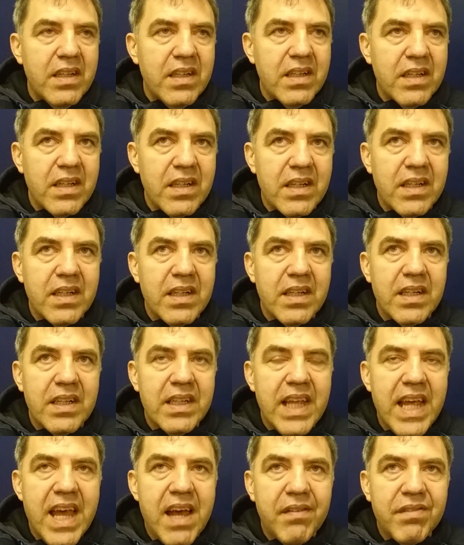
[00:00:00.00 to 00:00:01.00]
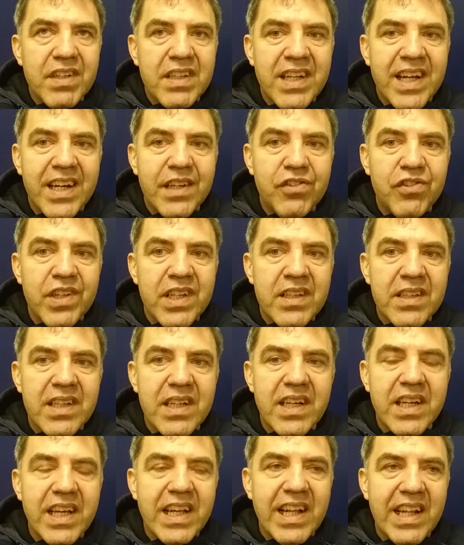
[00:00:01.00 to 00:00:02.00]
They have an
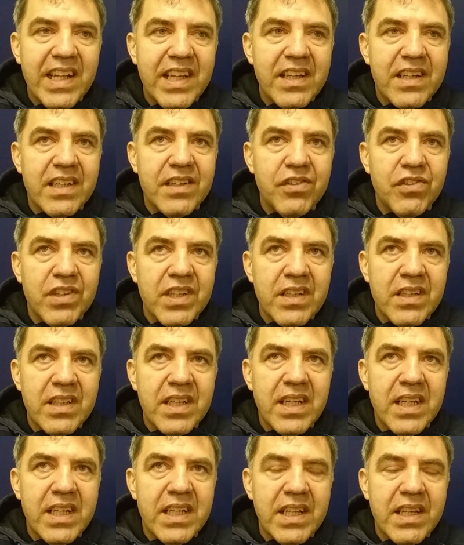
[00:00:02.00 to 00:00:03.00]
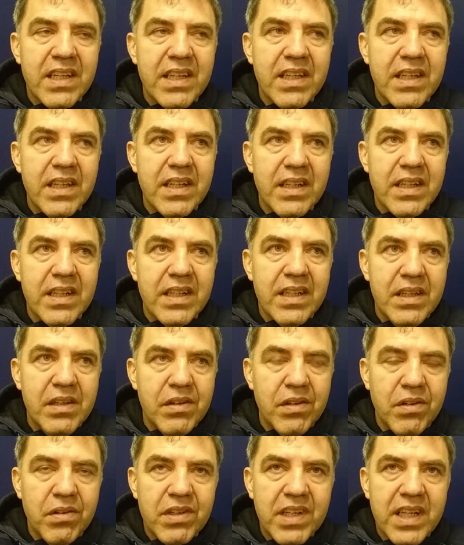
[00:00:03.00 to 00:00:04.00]
agenda, a clear agenda, and
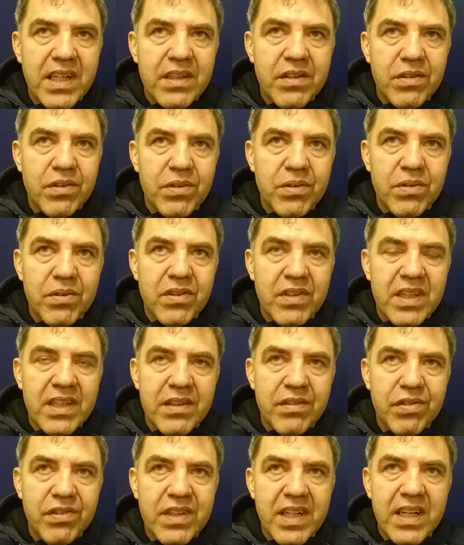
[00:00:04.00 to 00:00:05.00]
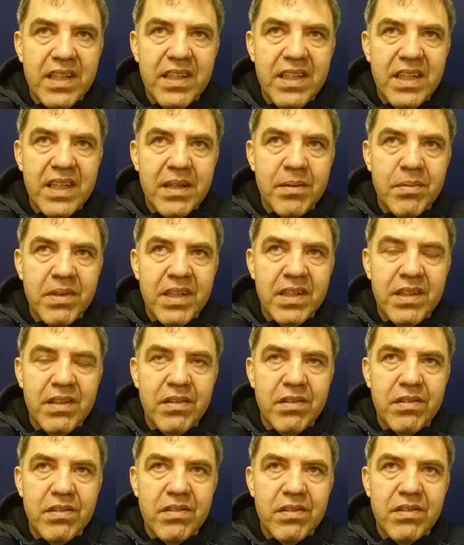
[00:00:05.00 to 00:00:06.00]
you look at those and you study them and
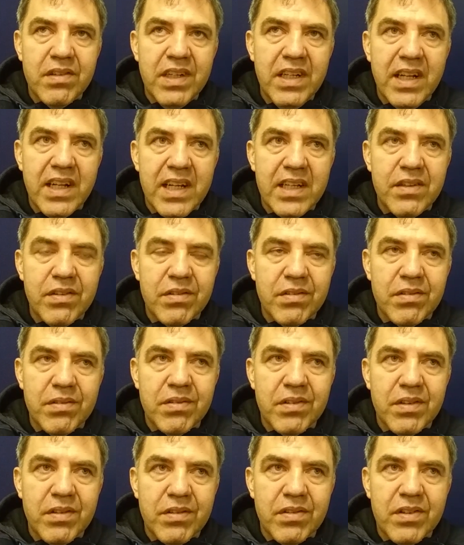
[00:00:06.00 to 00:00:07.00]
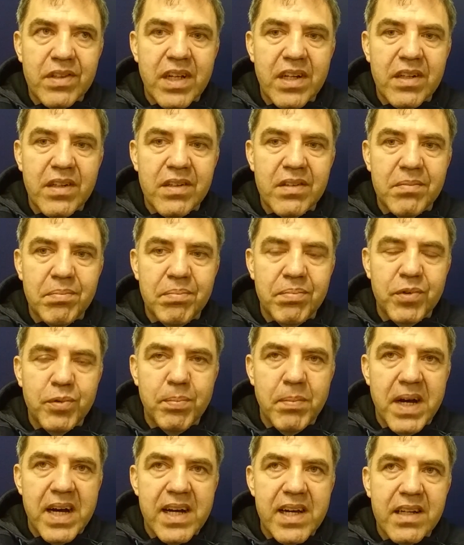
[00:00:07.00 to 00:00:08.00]
you realize, oh, those are
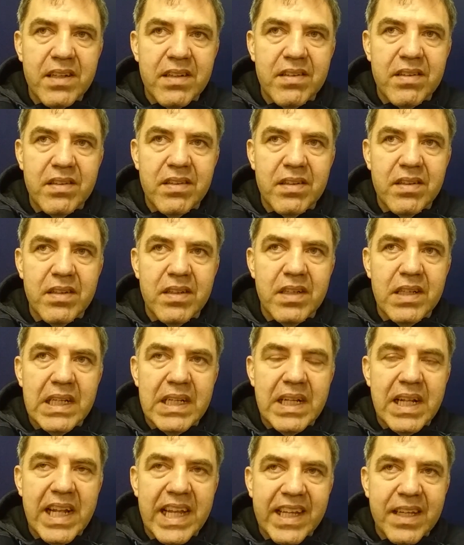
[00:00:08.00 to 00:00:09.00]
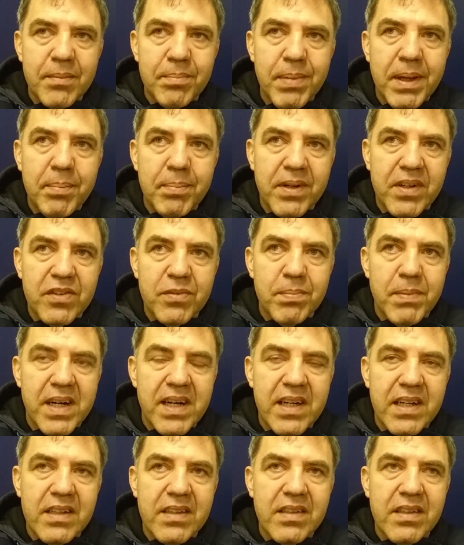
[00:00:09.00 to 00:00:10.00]
smart, like a people
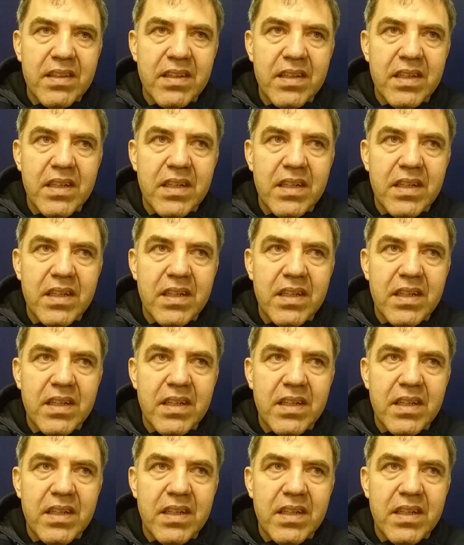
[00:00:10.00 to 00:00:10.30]
smart.